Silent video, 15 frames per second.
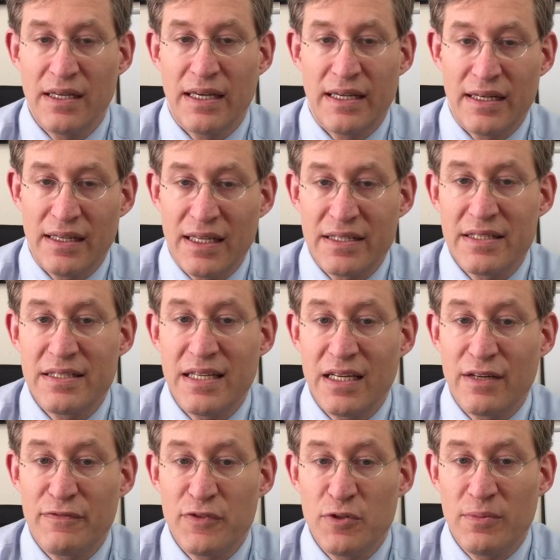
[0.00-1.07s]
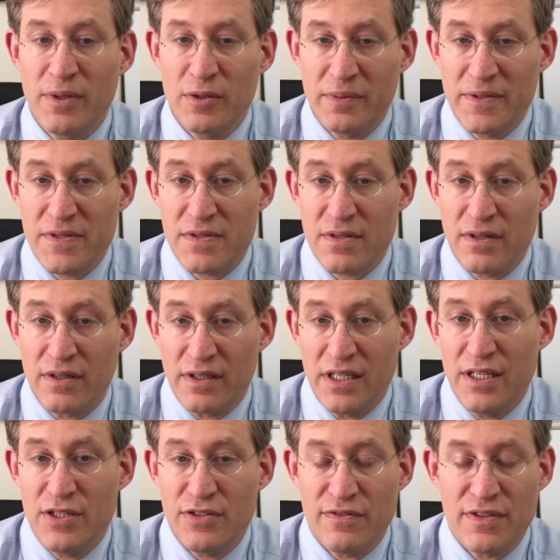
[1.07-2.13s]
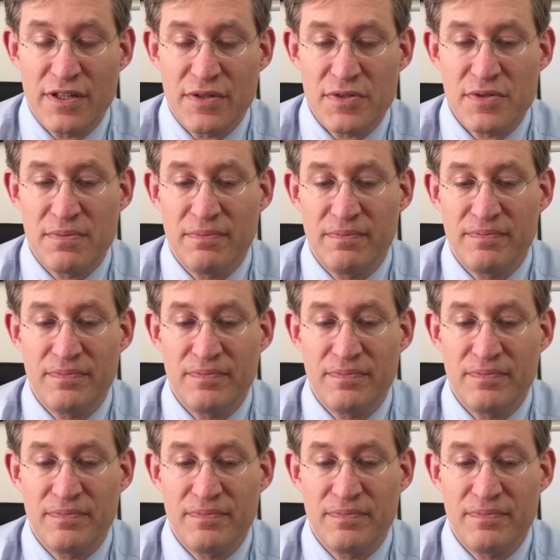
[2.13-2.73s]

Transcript: And I'd like to take a few moments on each of those.